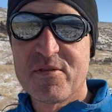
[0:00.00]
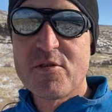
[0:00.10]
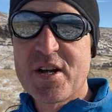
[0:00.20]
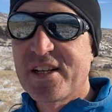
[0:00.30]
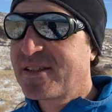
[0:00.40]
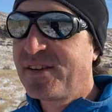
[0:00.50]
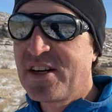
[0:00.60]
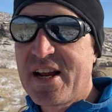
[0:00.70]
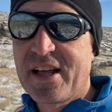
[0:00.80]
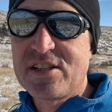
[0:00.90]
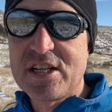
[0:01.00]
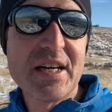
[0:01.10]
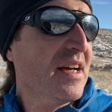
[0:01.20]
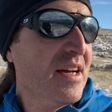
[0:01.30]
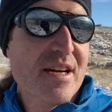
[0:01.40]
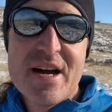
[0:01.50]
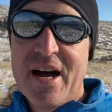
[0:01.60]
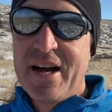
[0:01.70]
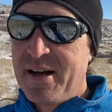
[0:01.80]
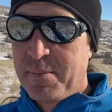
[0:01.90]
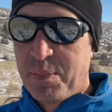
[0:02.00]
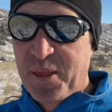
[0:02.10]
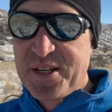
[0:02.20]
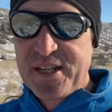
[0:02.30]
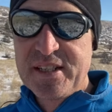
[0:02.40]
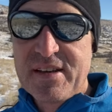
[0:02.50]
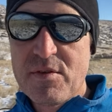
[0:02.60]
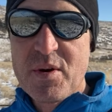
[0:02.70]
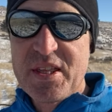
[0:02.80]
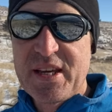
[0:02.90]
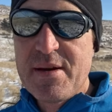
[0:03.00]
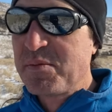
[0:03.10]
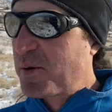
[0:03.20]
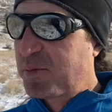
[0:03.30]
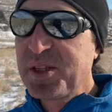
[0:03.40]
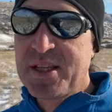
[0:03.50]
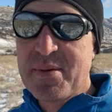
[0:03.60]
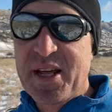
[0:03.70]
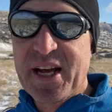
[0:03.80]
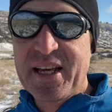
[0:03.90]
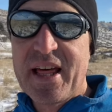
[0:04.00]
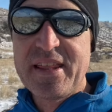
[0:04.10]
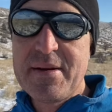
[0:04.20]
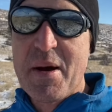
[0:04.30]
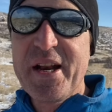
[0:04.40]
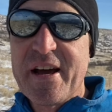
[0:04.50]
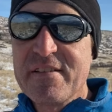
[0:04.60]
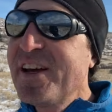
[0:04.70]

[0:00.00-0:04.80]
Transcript: photon sphere analogy um, didn't give away the game completely, but I, I think it might have.